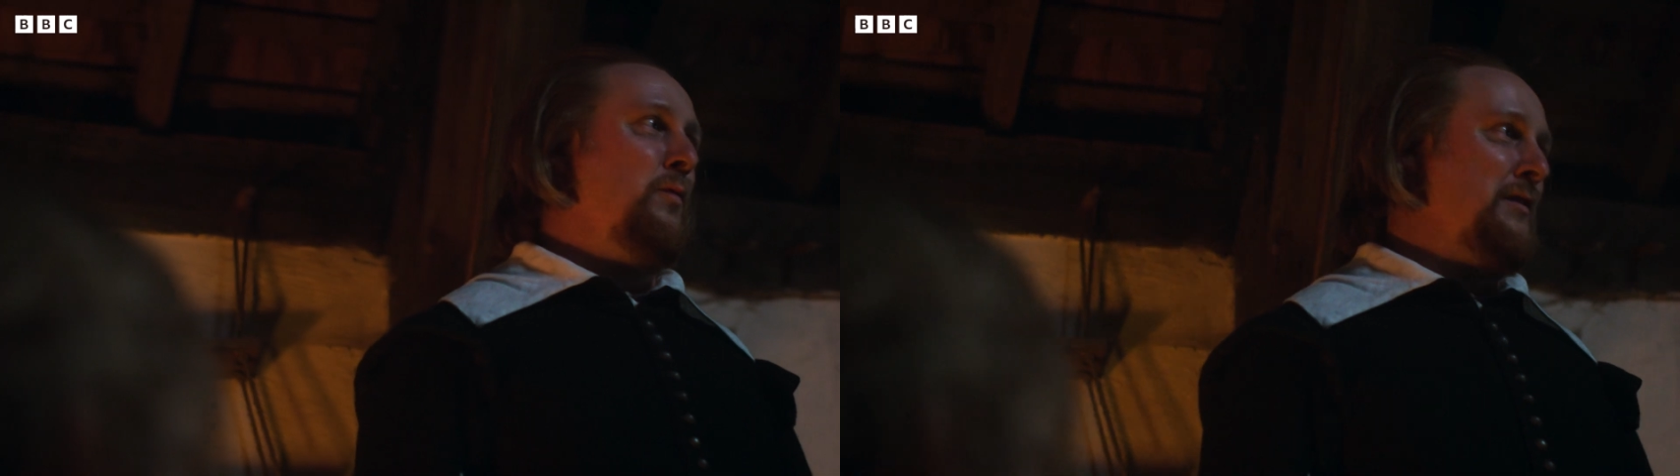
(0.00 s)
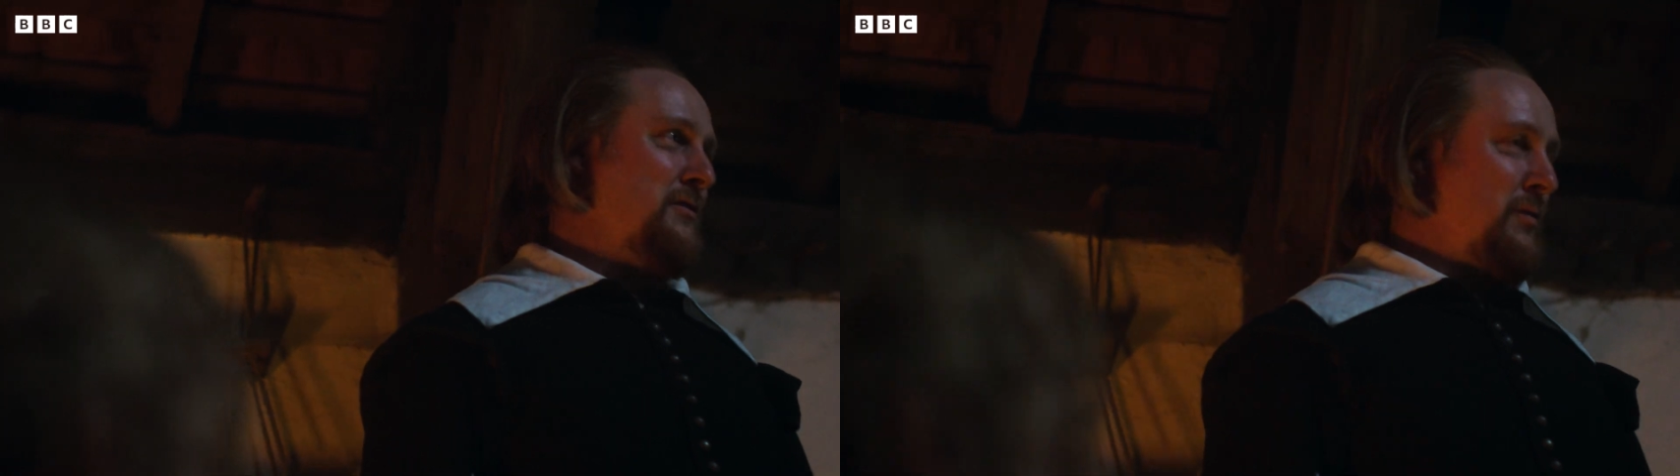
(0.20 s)

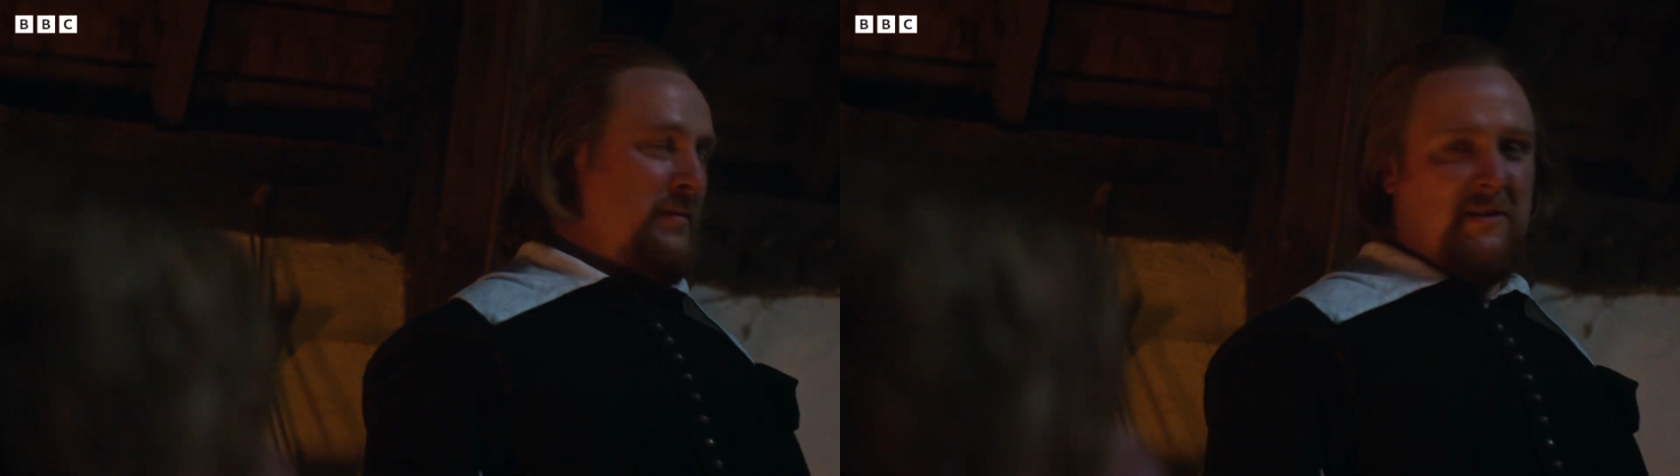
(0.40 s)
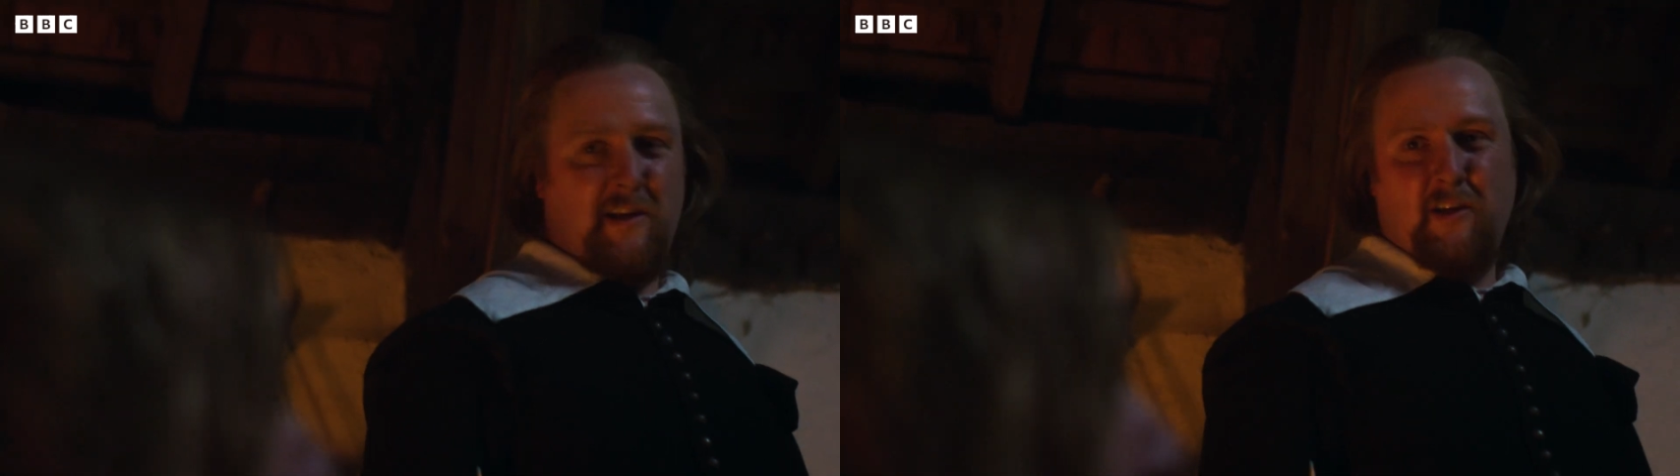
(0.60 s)
one
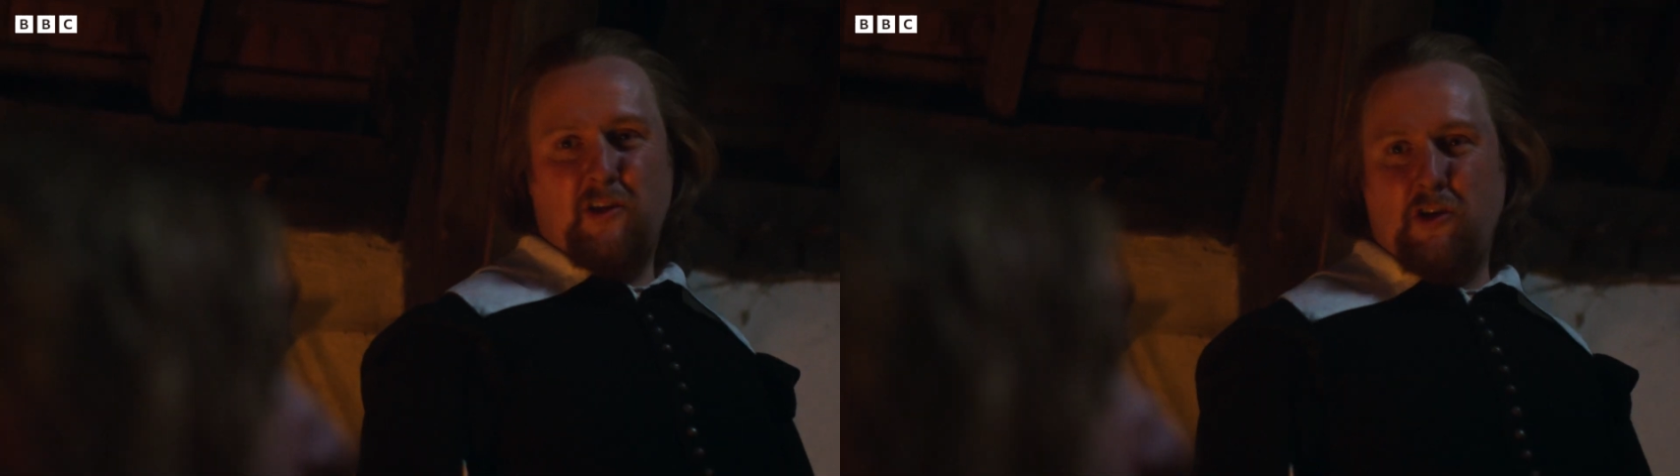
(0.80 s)
Thomasine